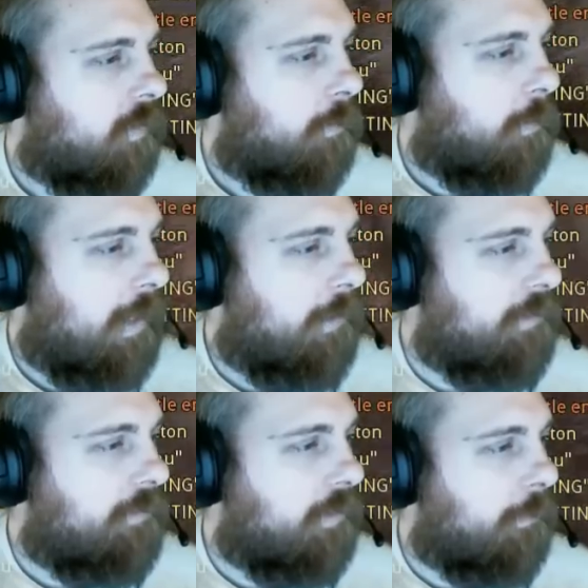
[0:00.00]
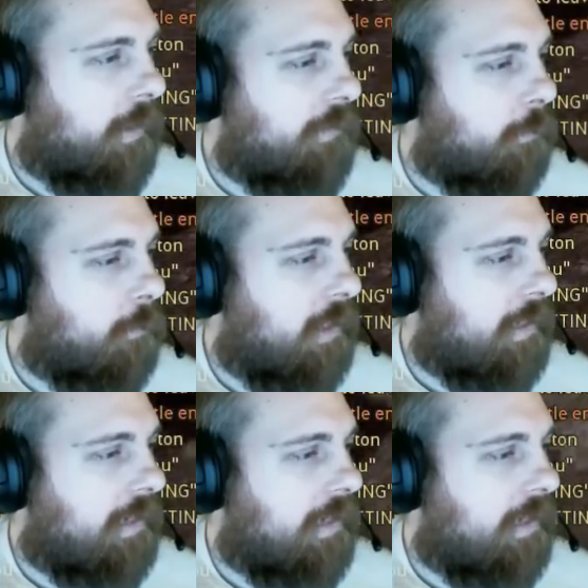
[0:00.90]
Wow, even when I
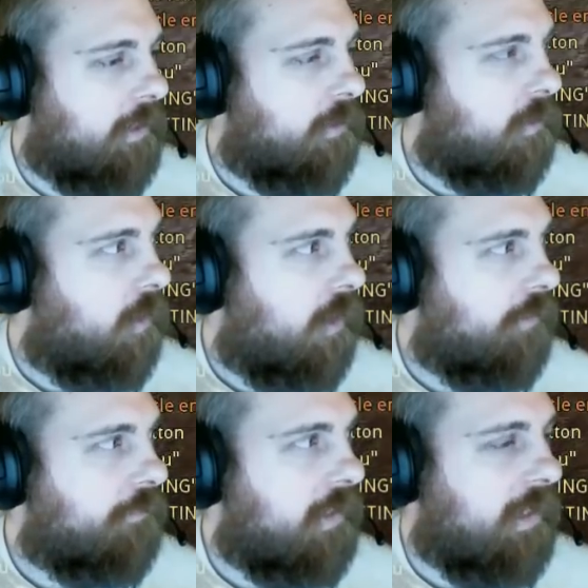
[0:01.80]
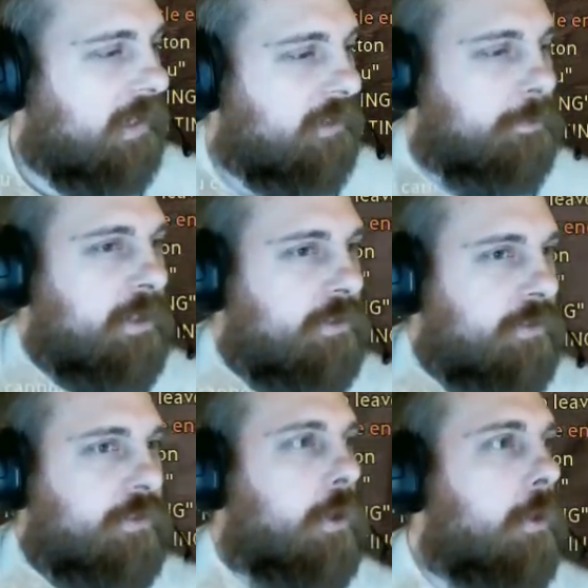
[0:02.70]
get a hill off, he hits me
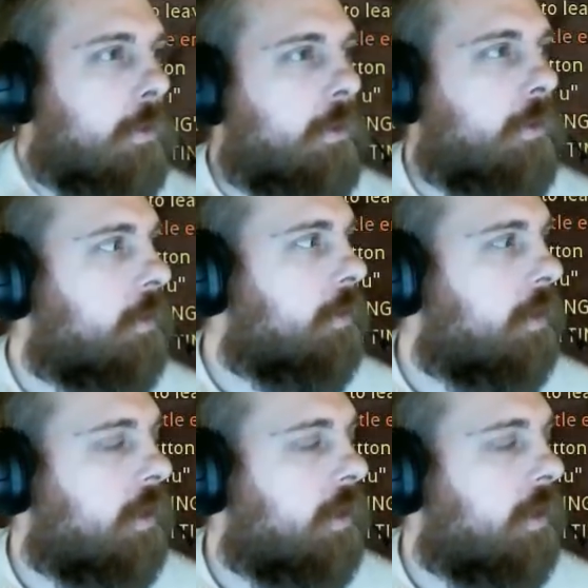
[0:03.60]
so hard.